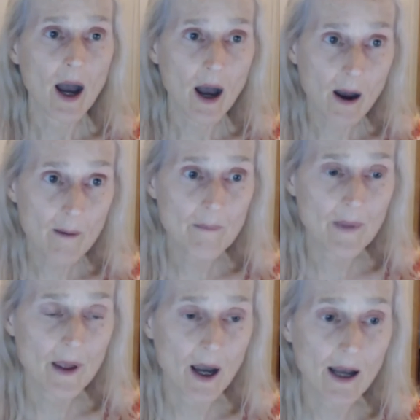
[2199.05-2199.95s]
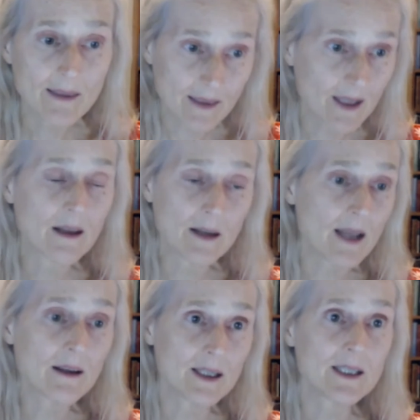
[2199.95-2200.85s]
Um, I think the
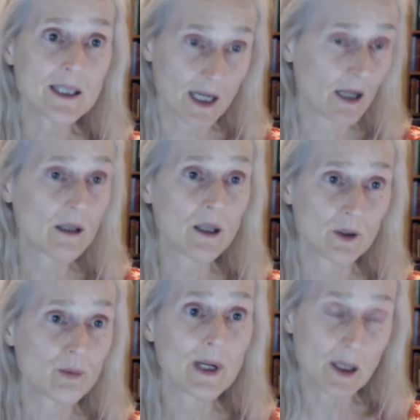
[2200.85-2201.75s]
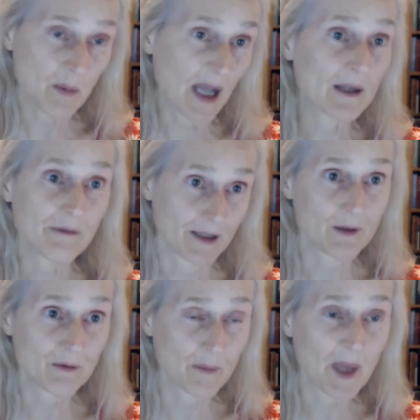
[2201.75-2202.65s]
Netherlands and England really
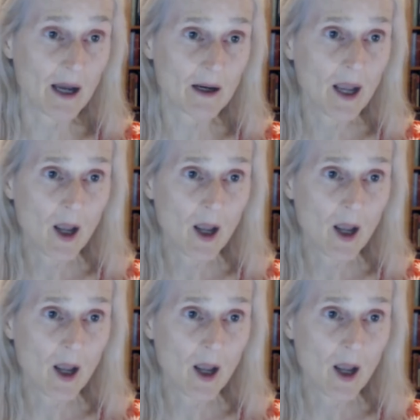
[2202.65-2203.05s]
benefited from that.